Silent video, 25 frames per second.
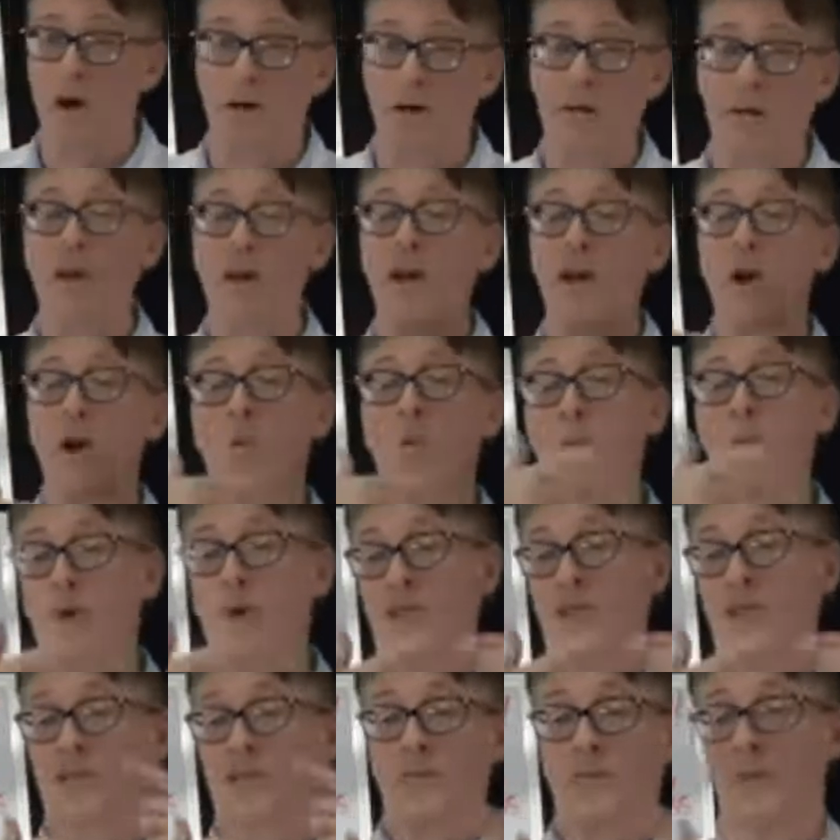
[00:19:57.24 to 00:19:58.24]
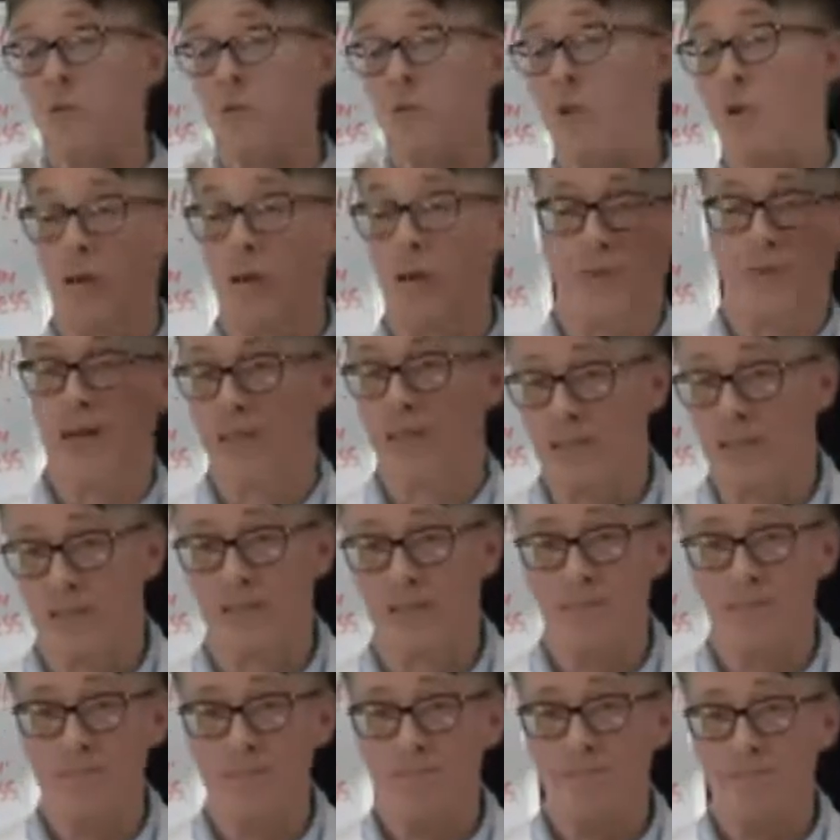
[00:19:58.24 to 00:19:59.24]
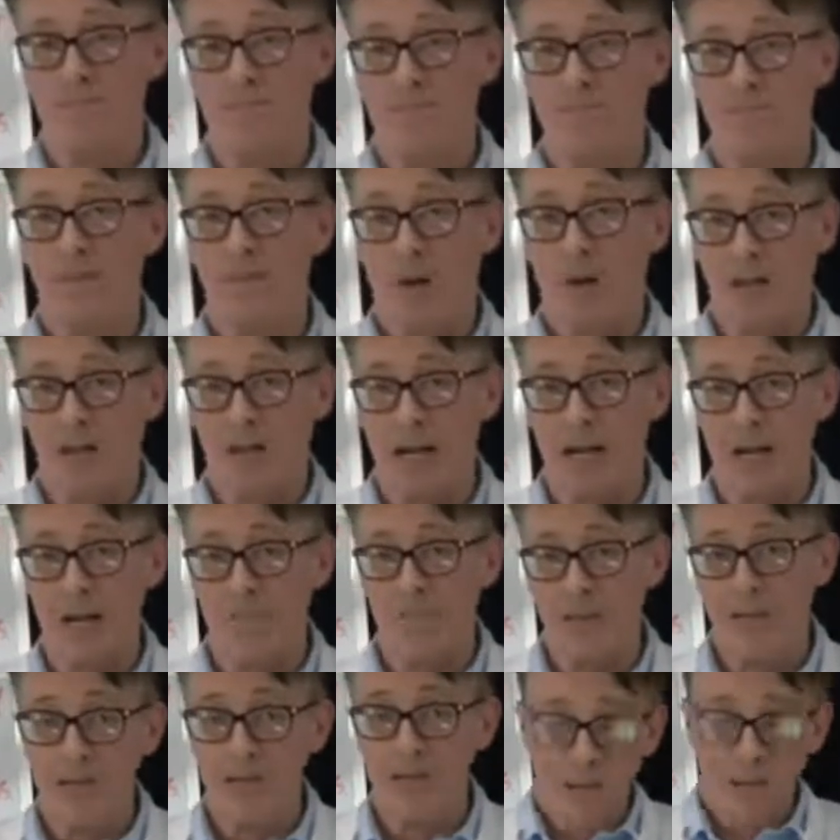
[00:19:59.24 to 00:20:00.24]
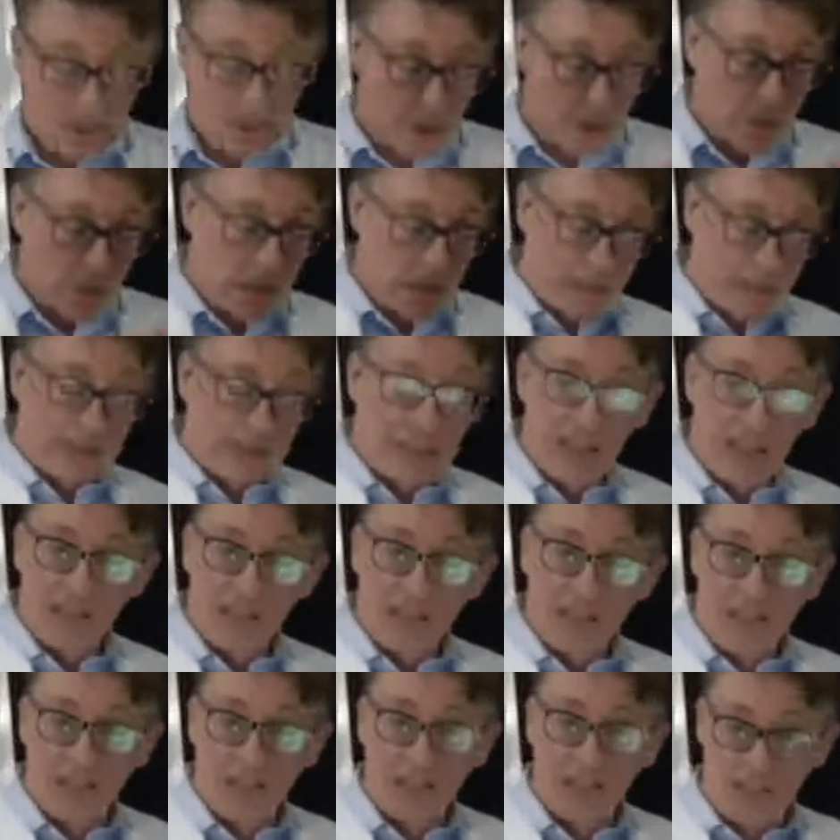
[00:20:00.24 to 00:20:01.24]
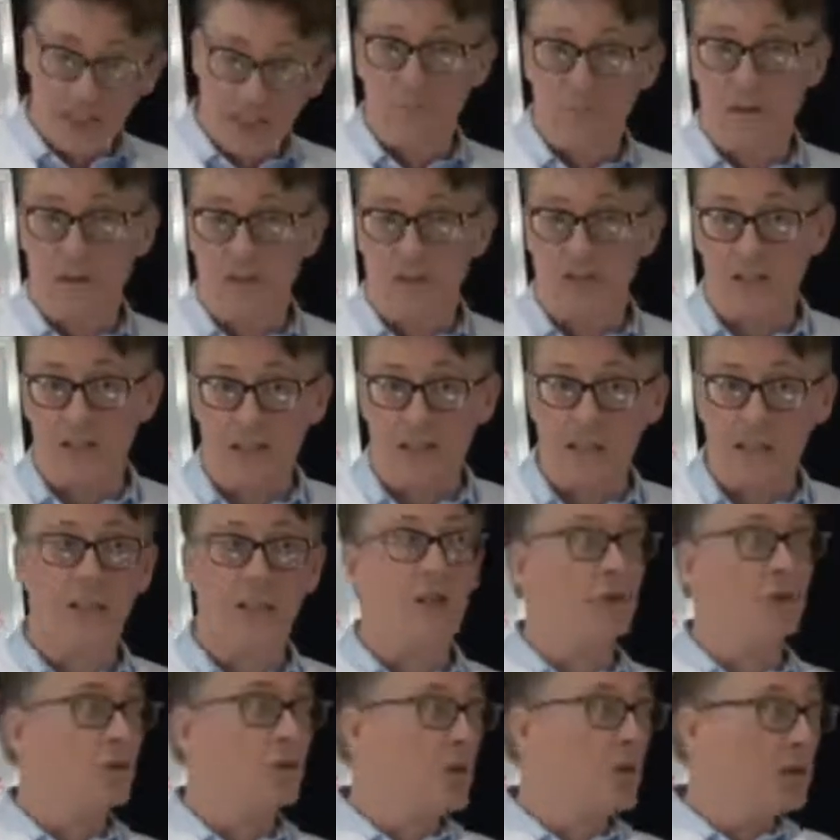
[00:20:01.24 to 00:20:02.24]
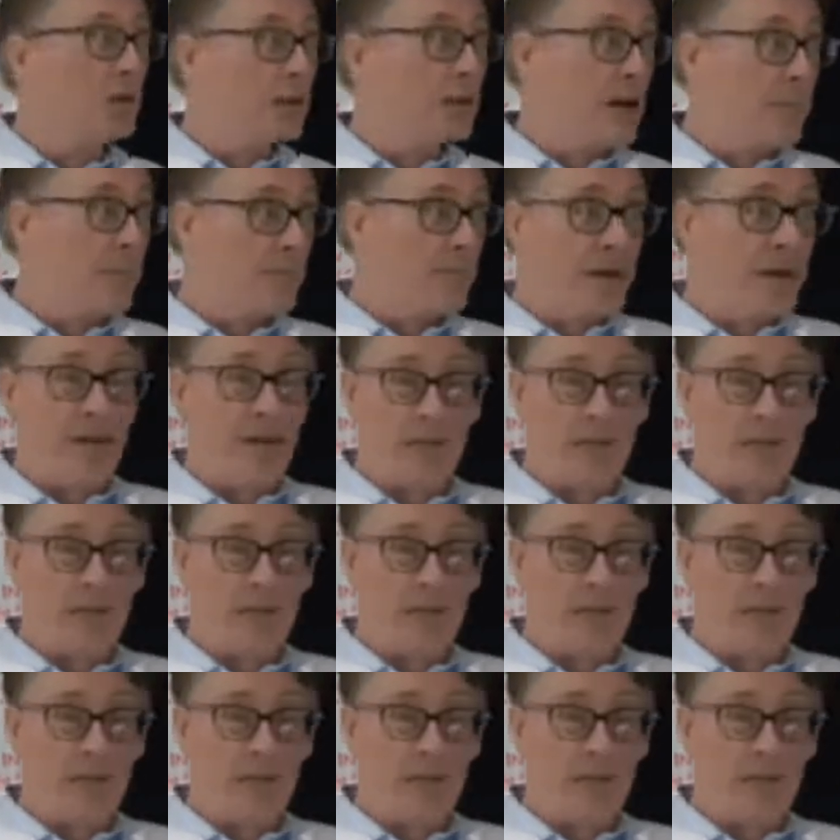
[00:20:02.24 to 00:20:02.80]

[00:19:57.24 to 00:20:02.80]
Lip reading: One wants for all of us. Okay? So hit that link, the sponsor link. You go to that